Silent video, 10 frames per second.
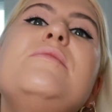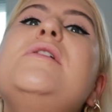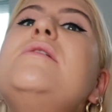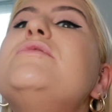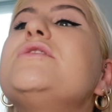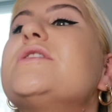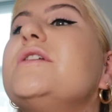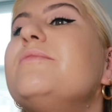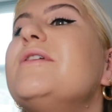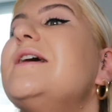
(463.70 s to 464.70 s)
But I'm just
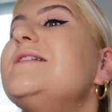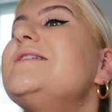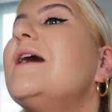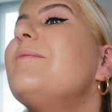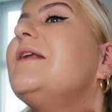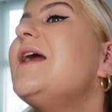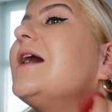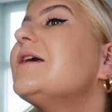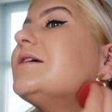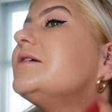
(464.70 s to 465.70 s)
going to bring it down my
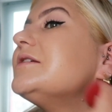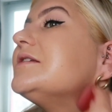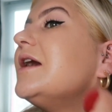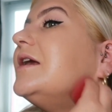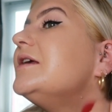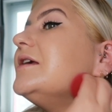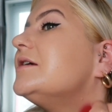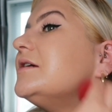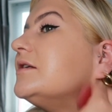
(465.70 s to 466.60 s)
neck slightly